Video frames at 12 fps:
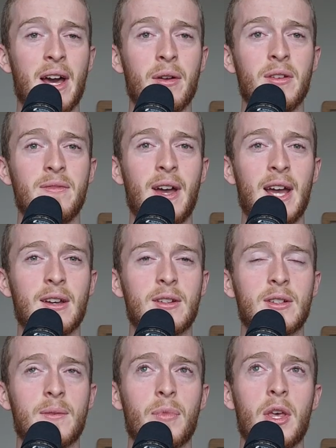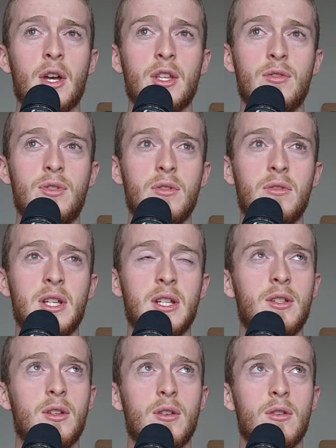effects, you do need
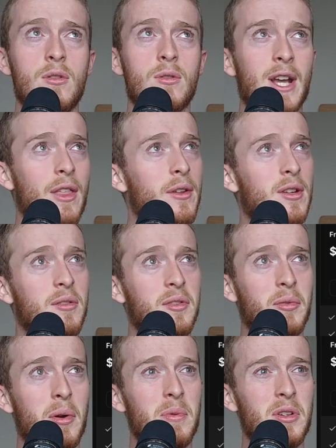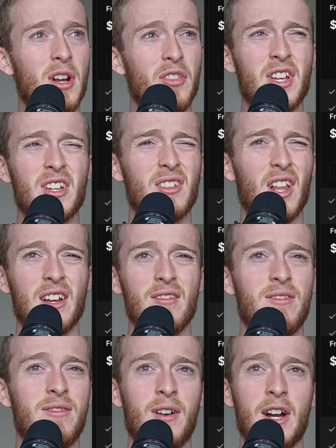to get the subscription. I think it's like
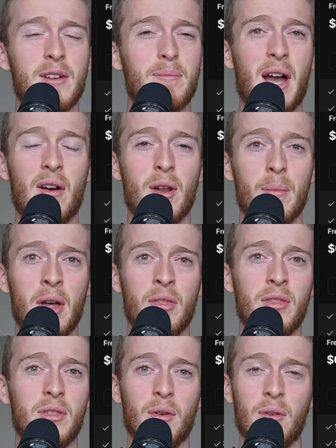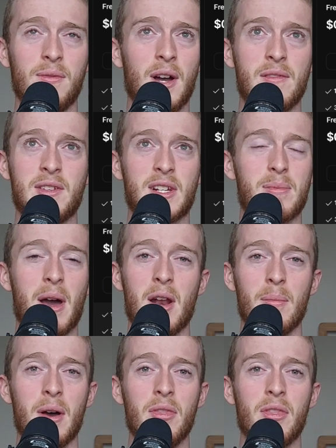£5 a month or £6 a
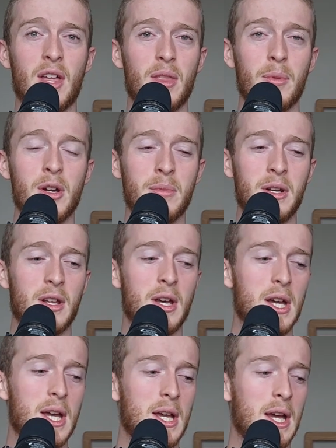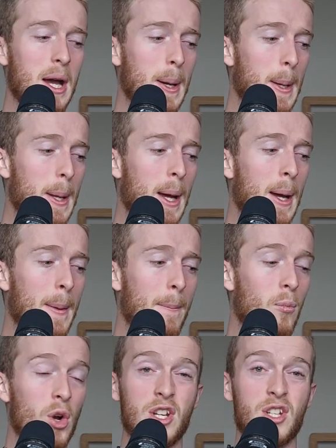month at the moment,
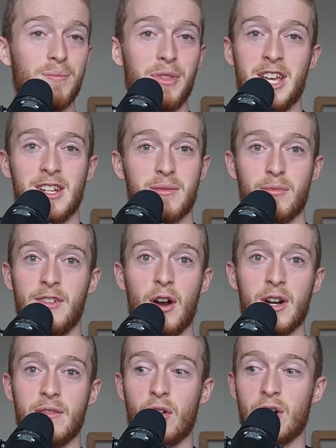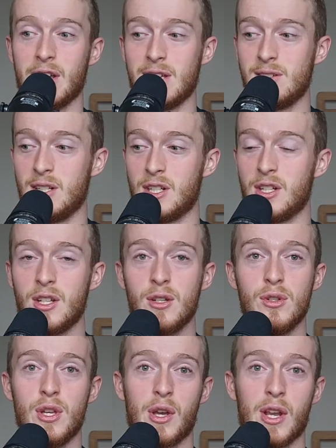which is very, very easy to do.
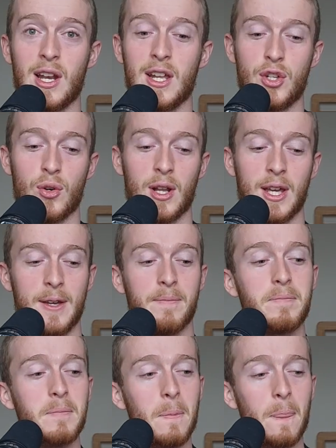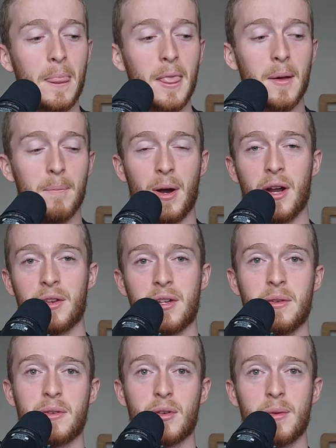You could literally buy the
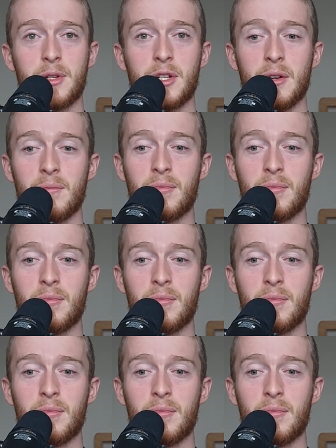subscription,